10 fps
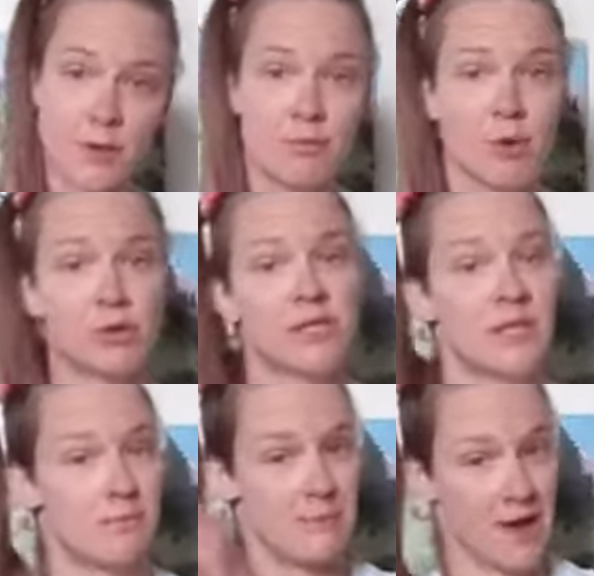mostly
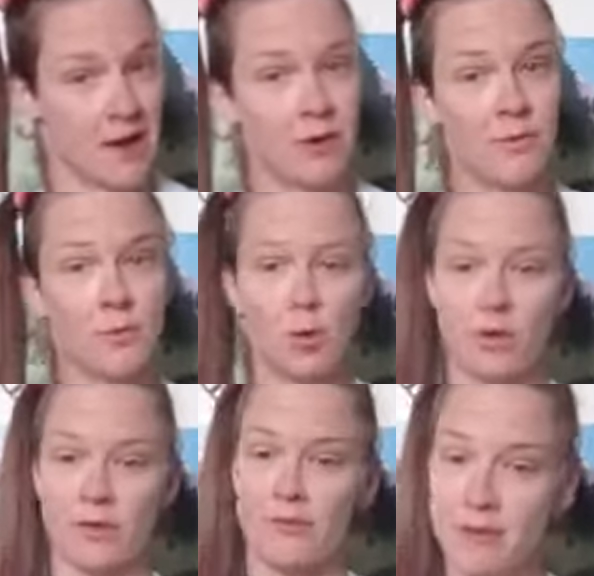male or
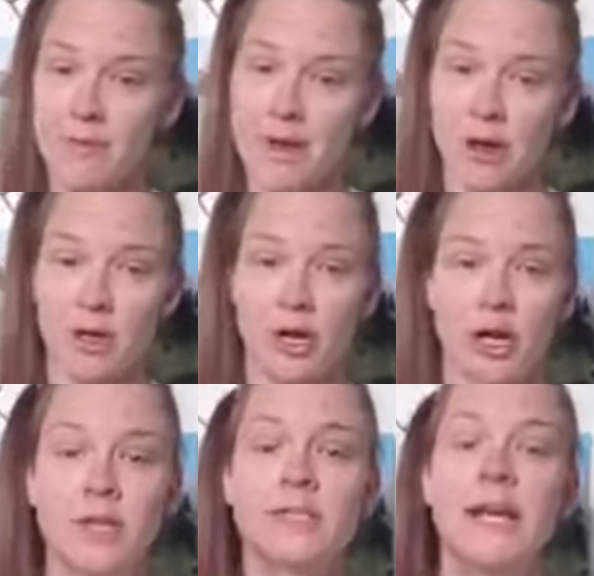female
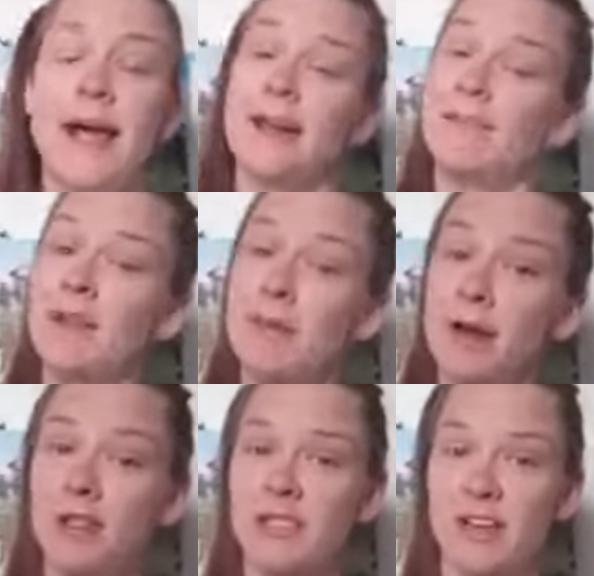herds, and
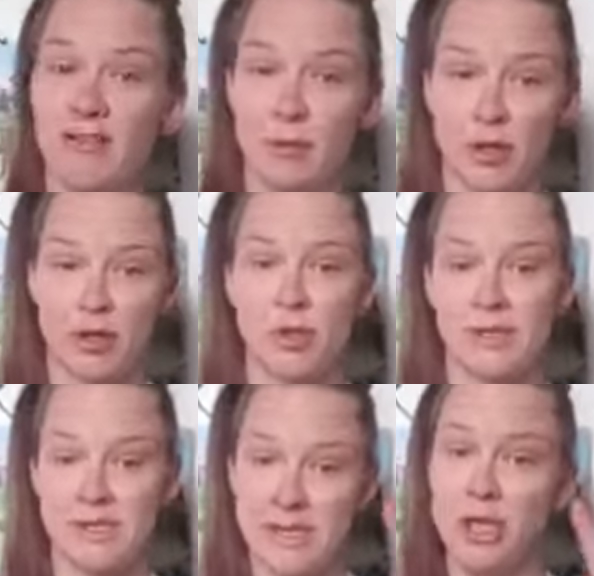females give birth to a
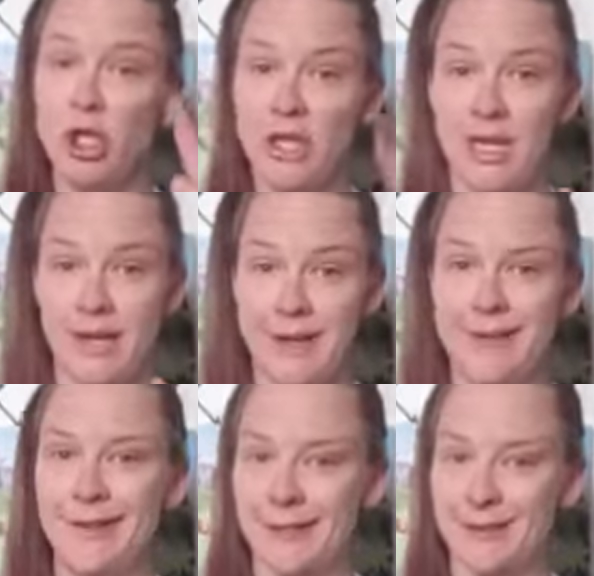single kid.
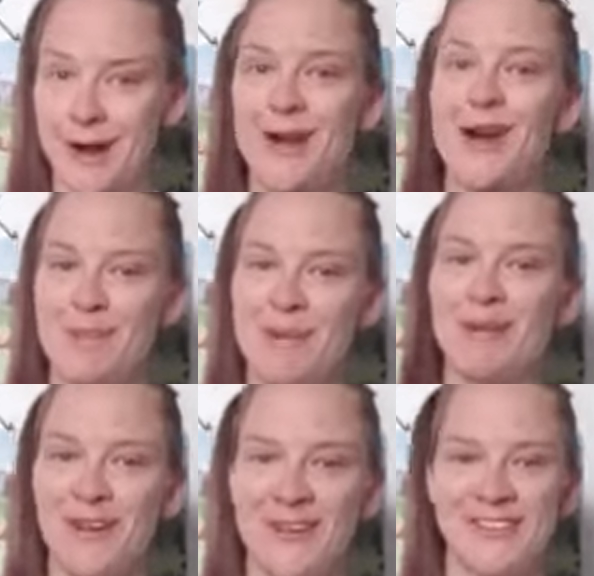That's right, a baby
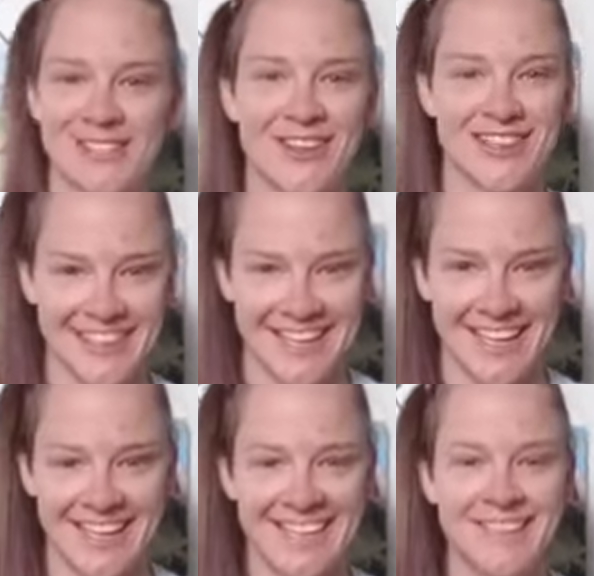goat is called a
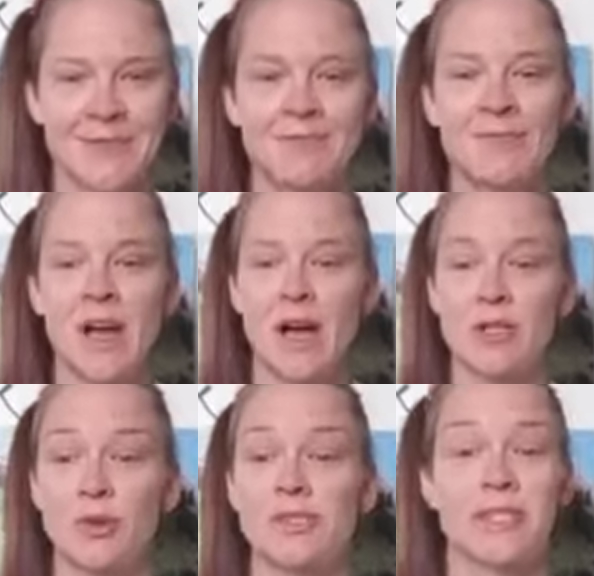kid,
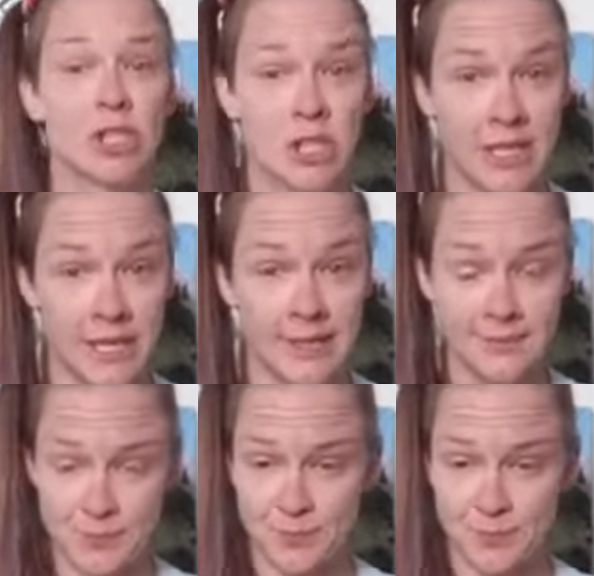to a single kid.